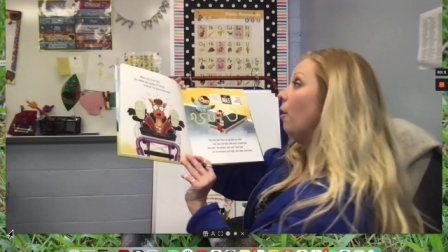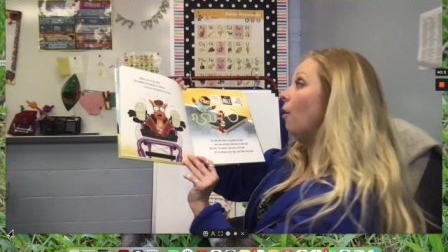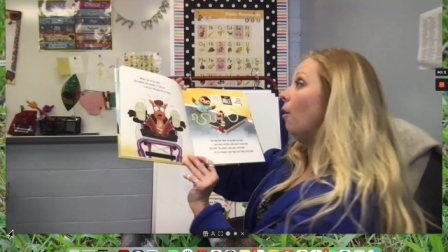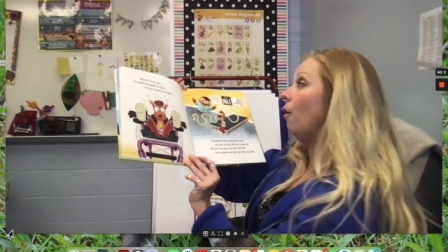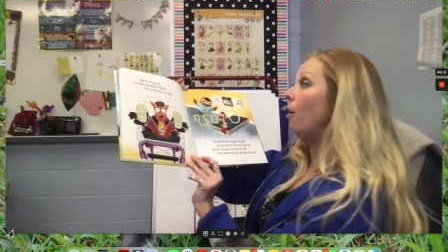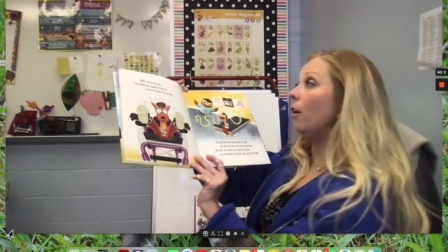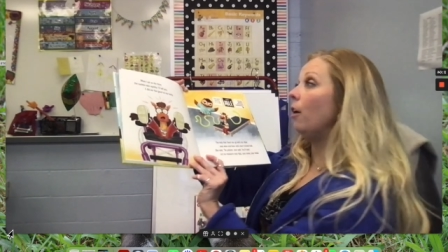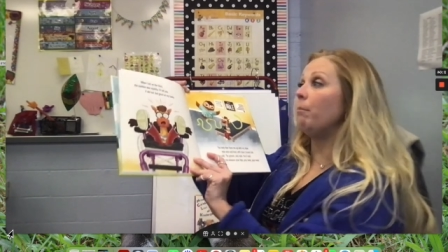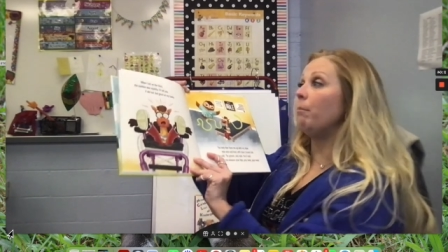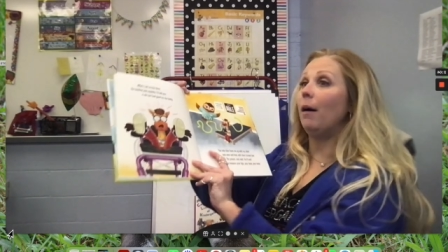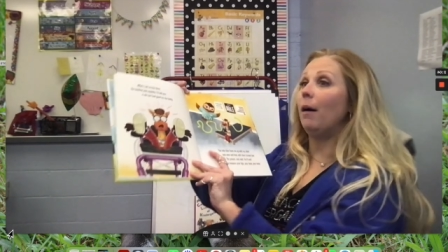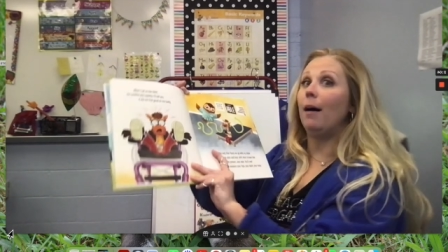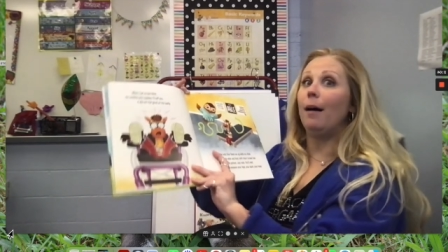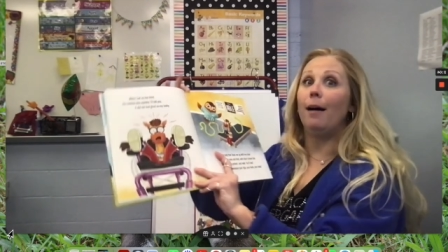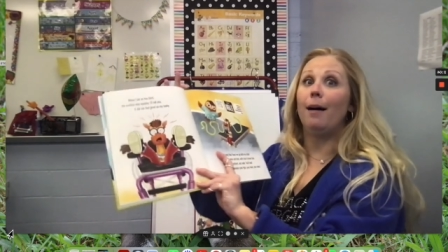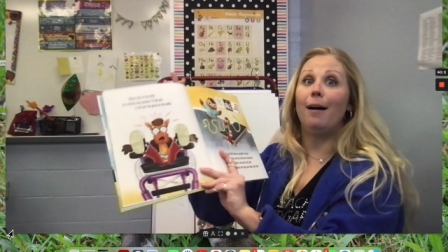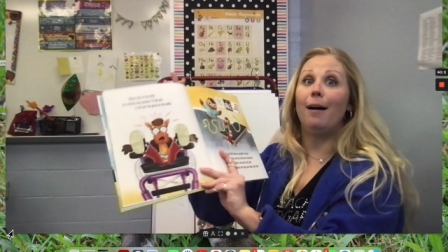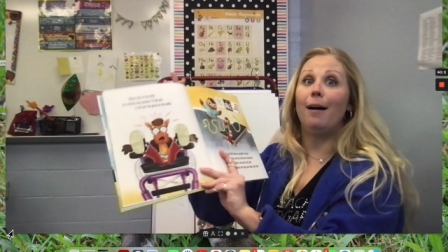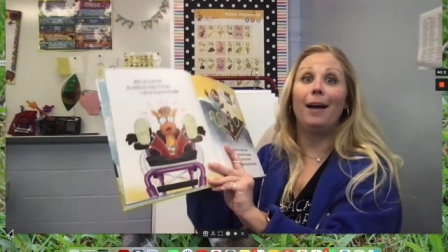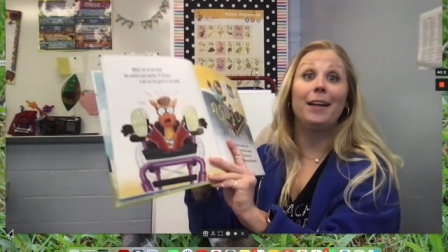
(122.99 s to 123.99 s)
my
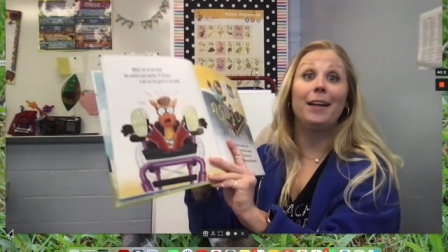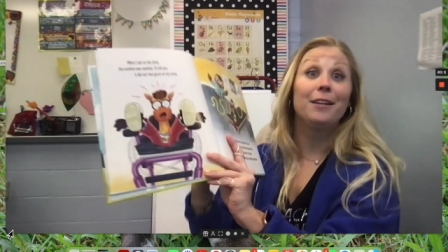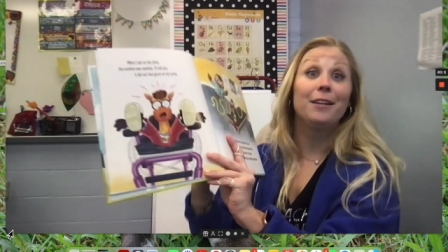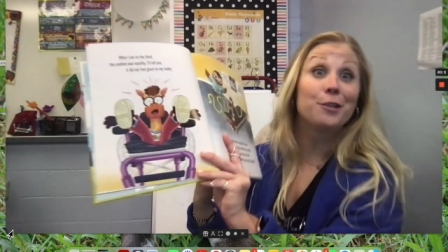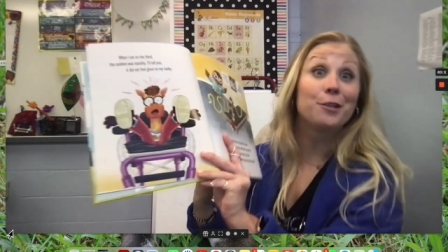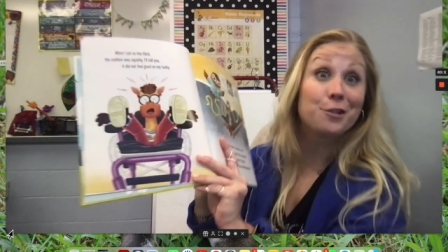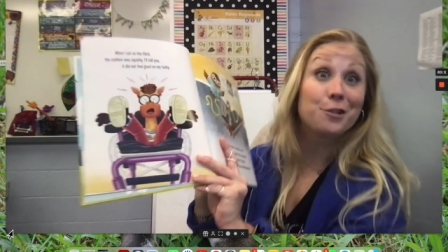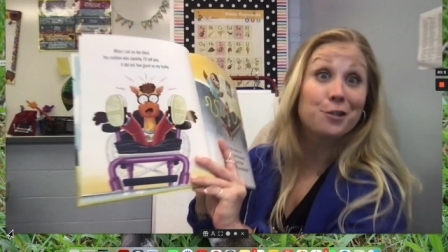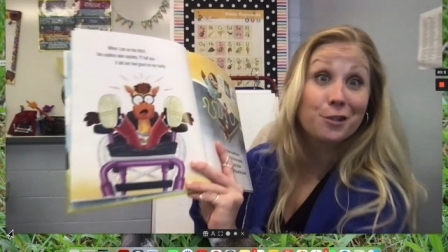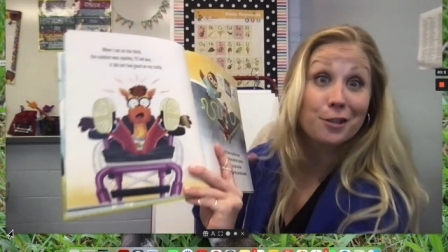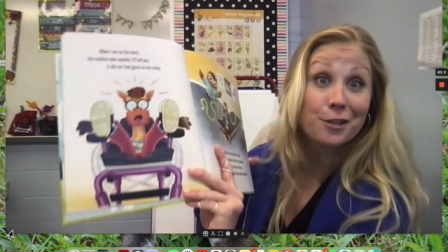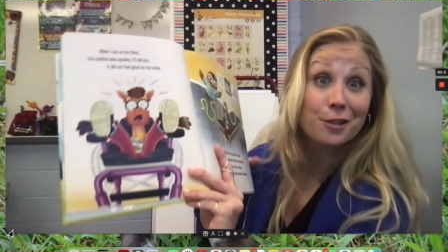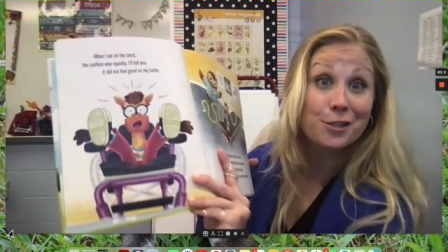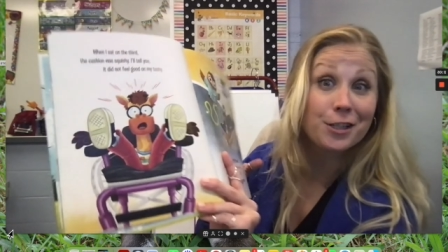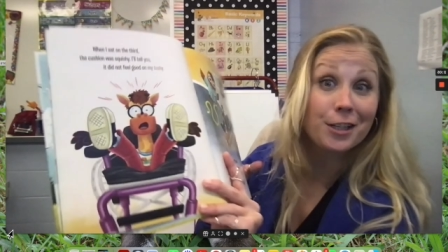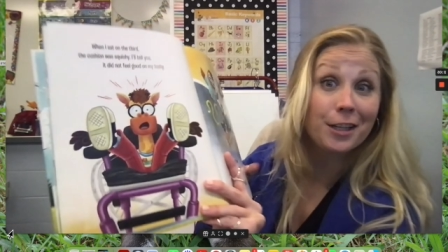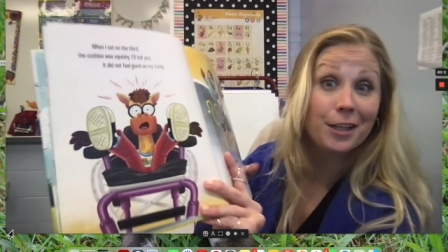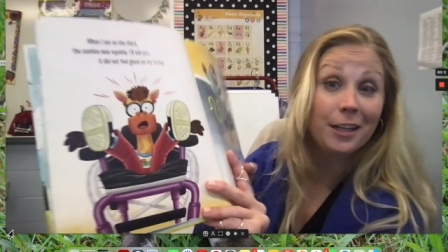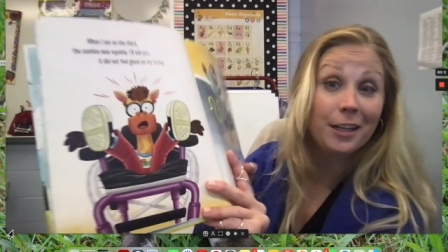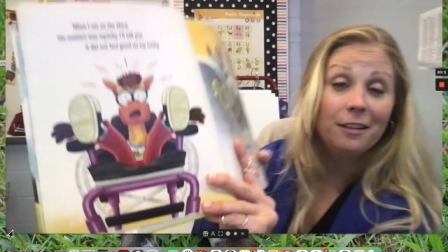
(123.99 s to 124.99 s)
tushy.
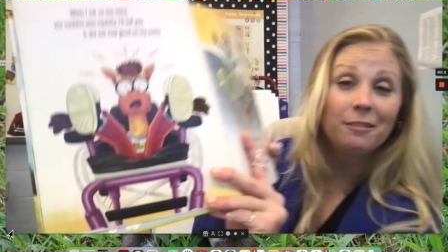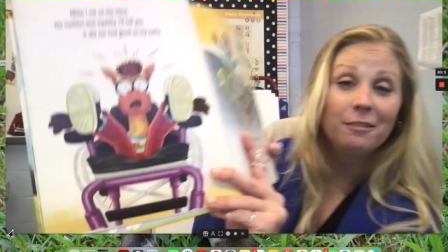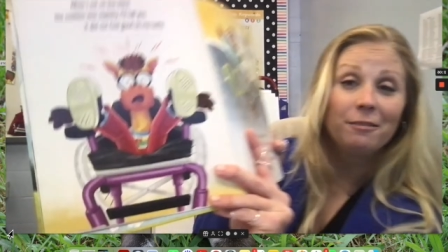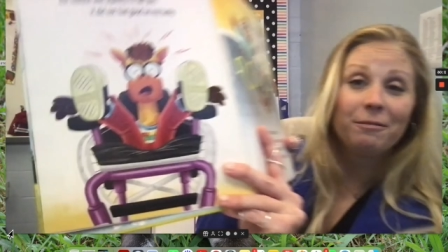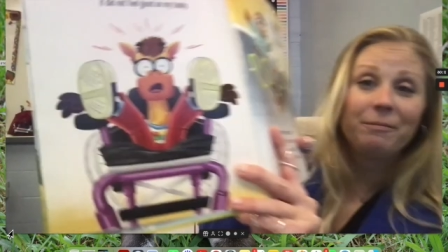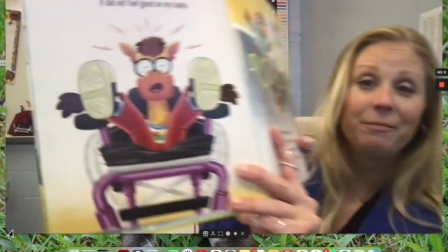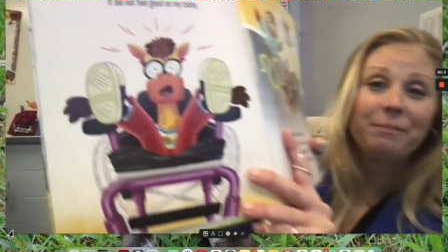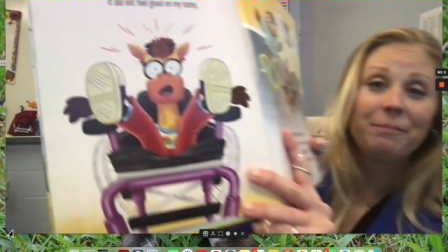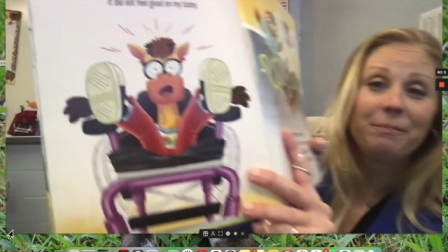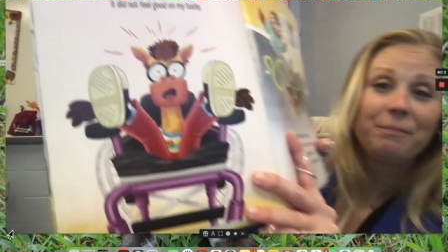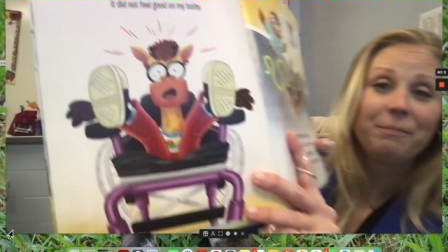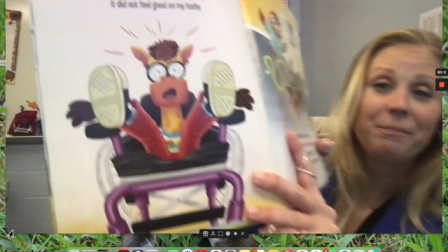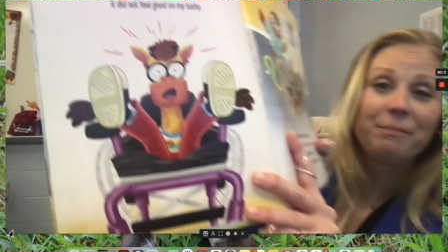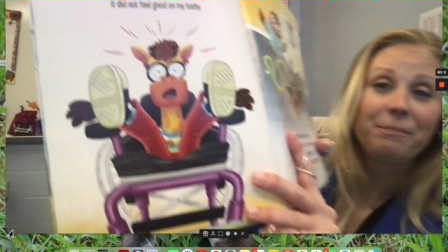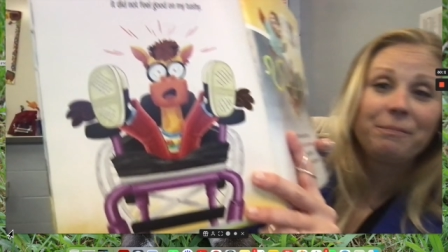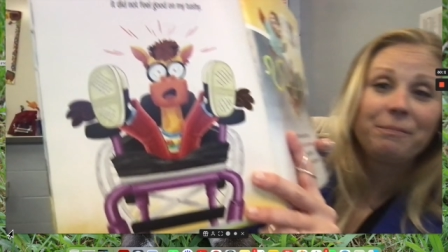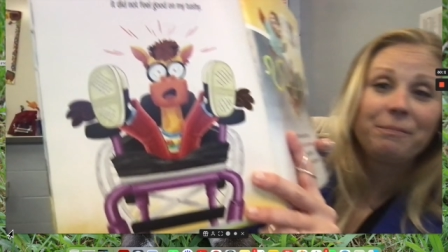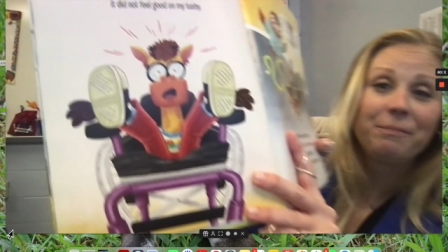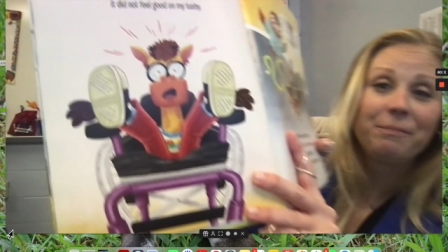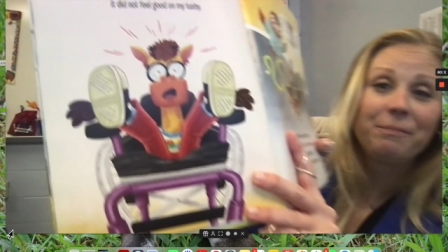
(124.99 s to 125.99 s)

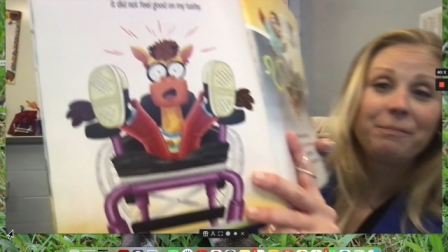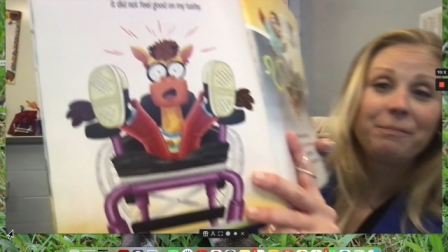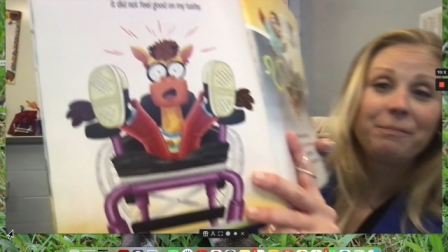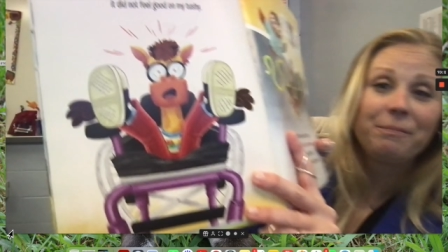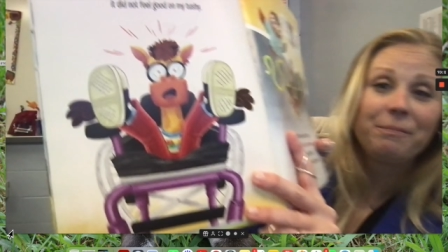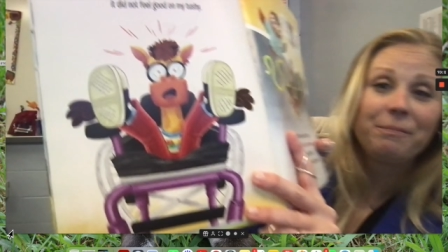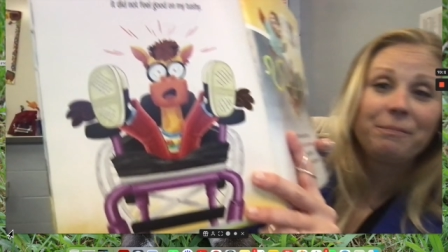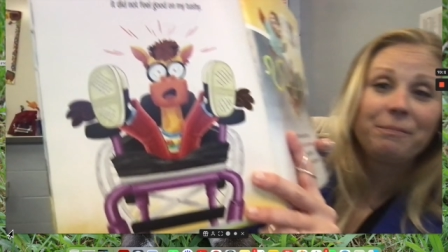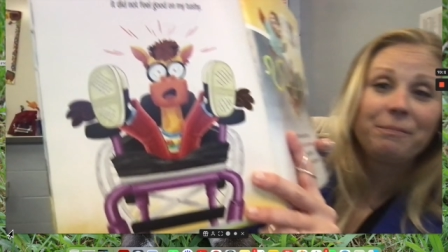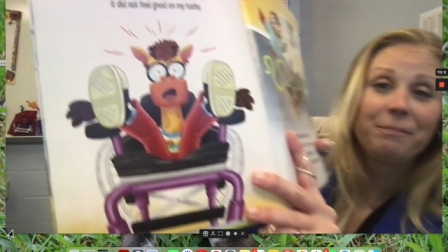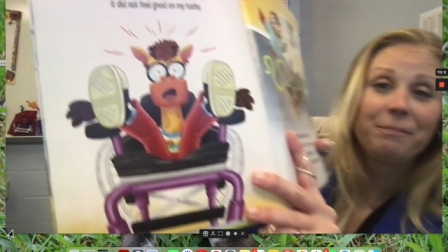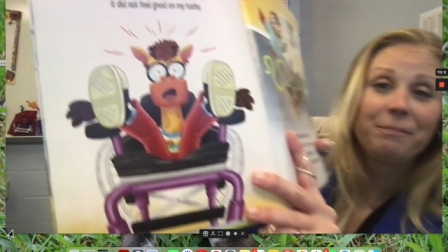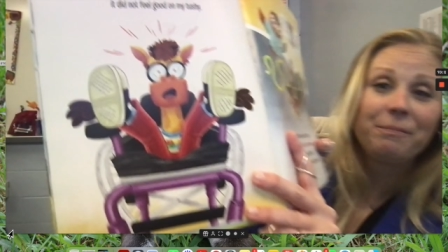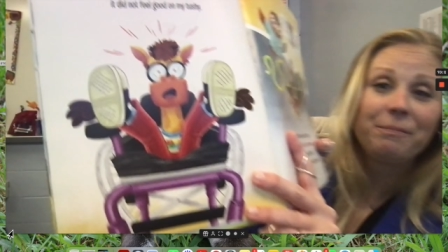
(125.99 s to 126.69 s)
I like these